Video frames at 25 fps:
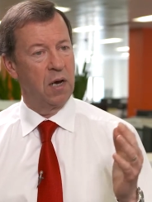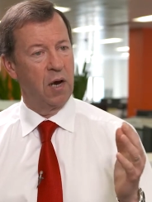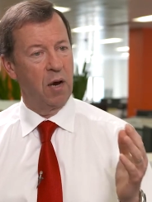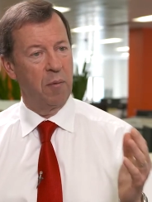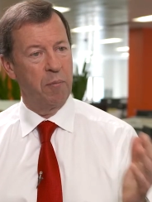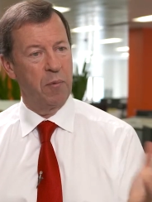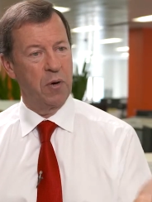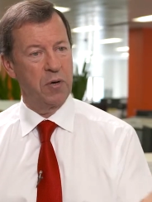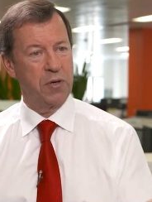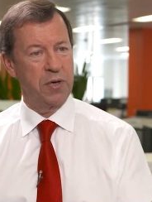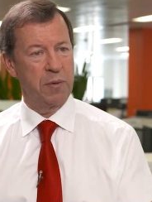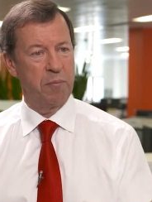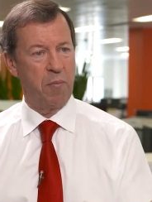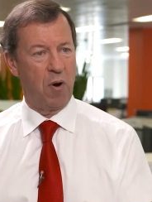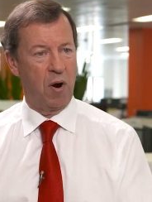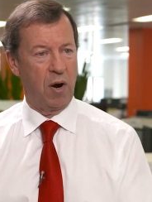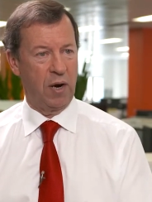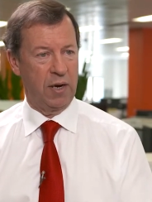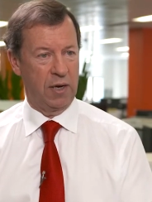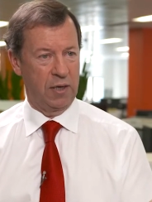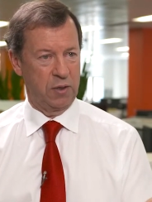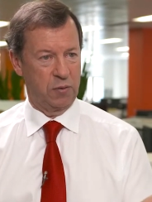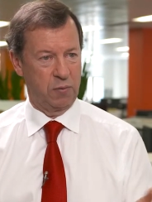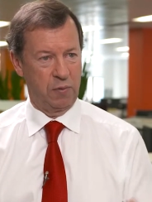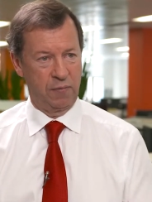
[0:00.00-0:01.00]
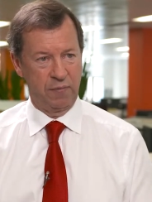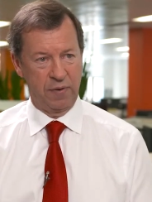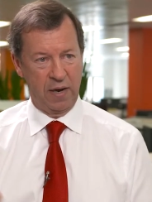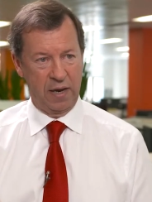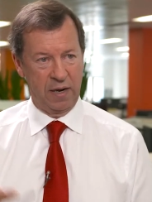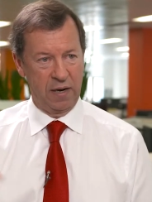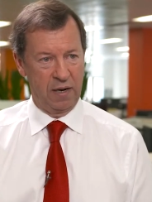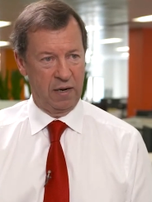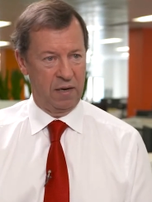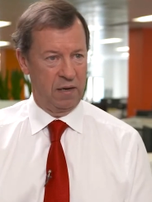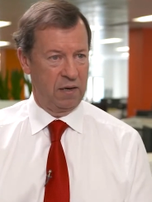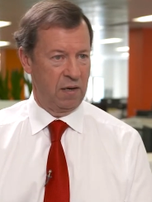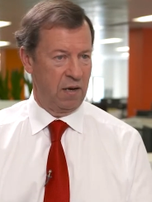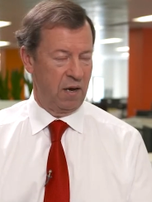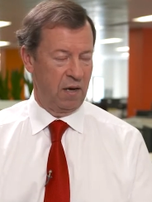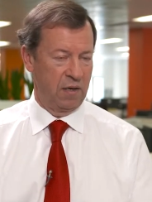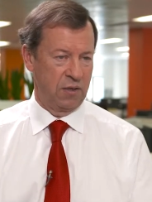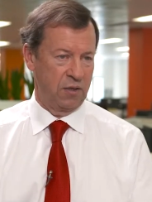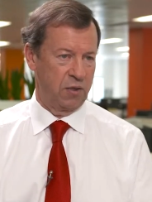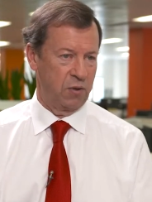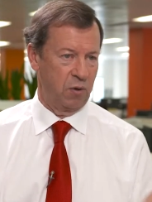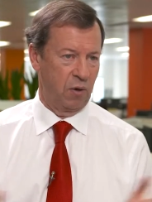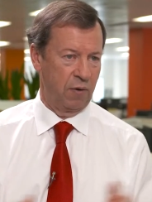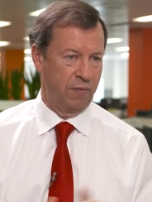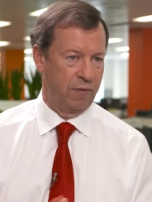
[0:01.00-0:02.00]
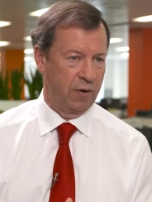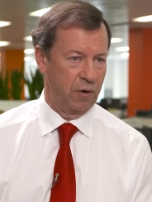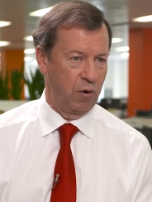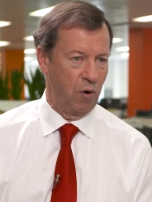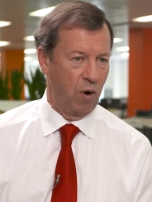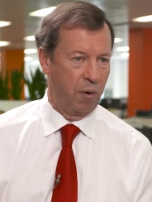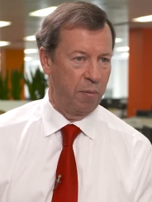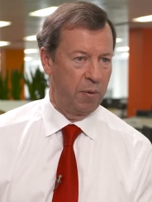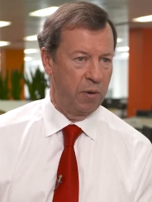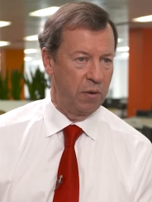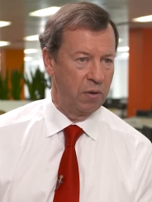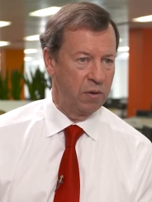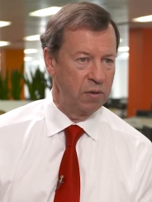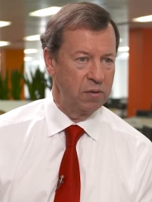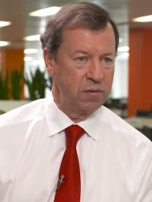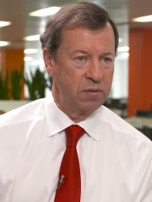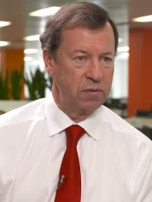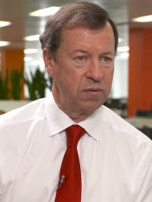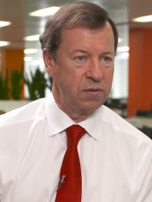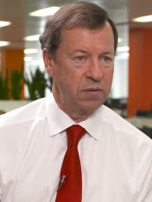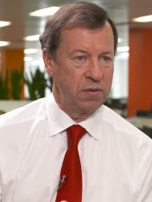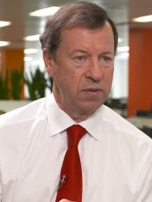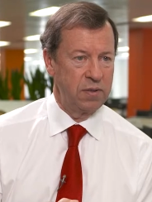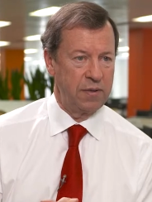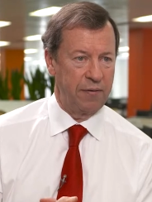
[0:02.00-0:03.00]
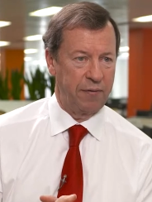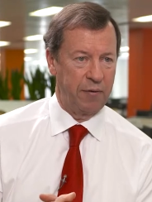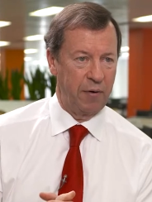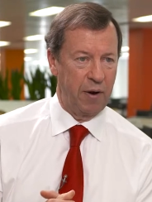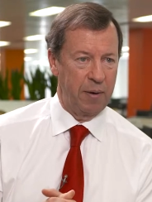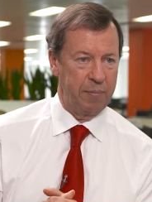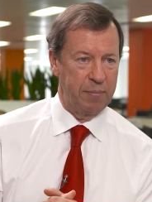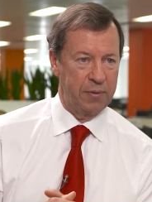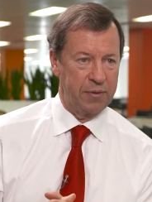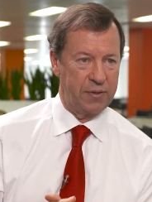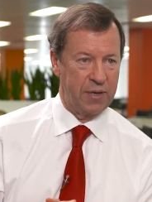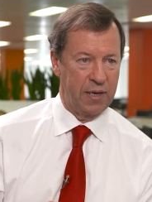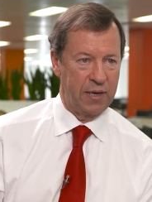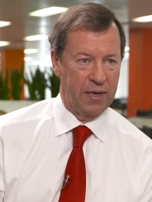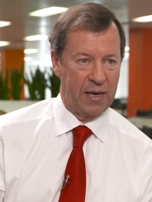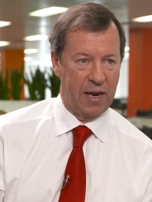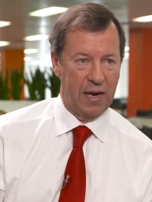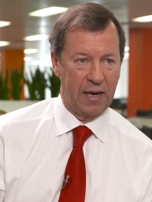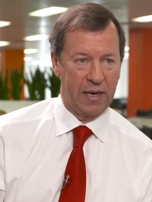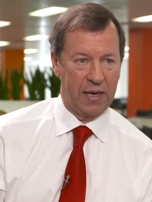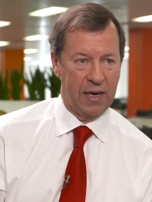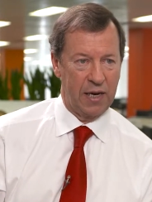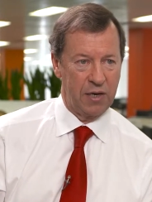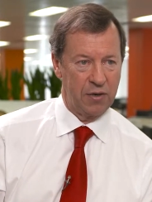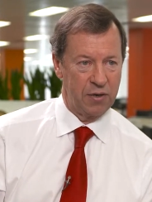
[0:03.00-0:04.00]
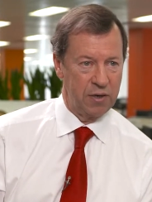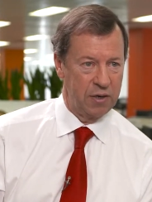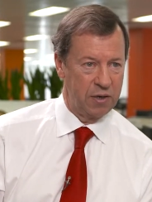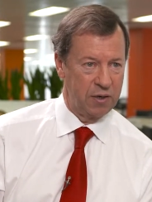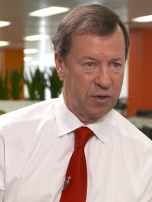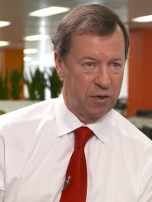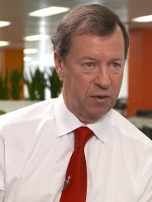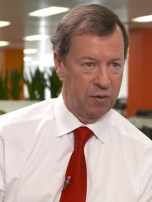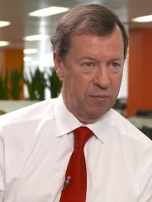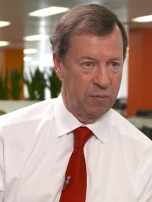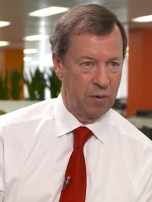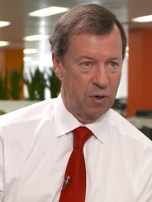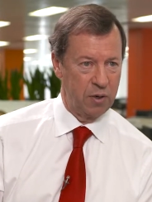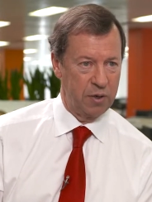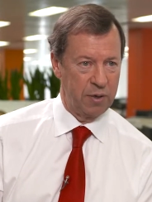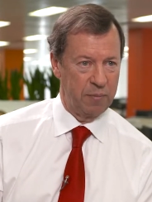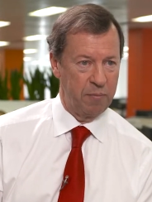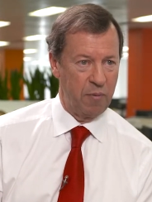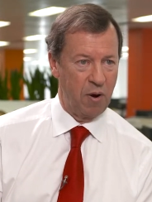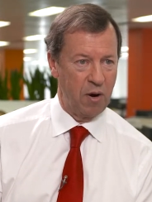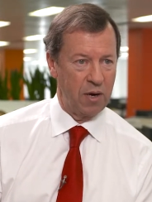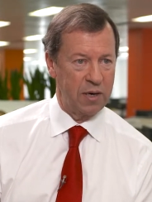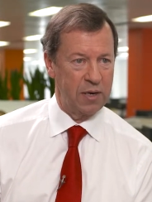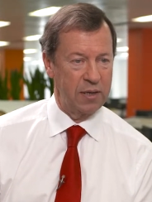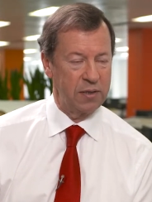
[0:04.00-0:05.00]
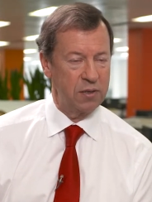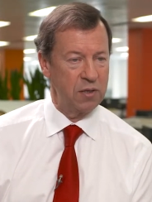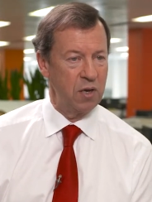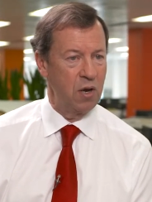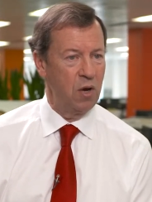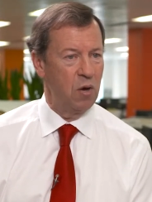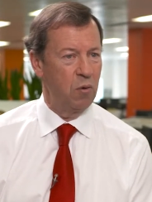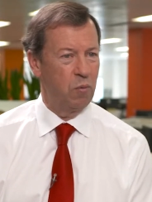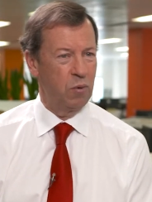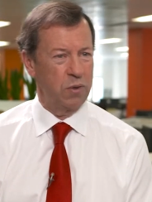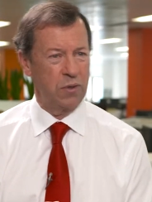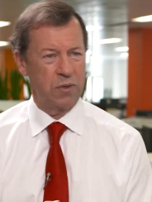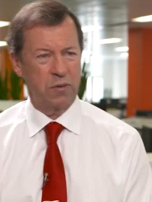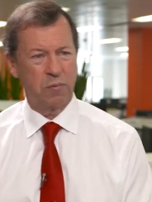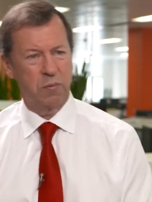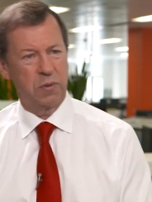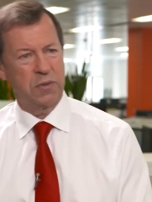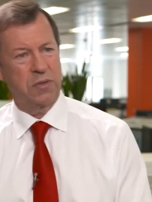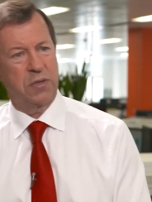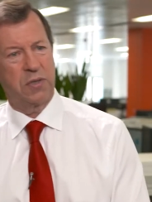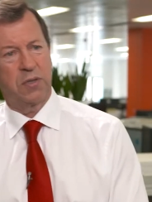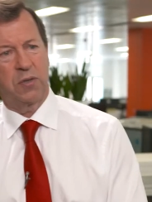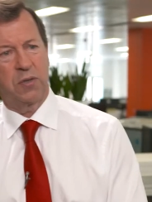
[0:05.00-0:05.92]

Emerging markets, we've got a sort of a normal 7 or 8% allocation to emerging markets. What's the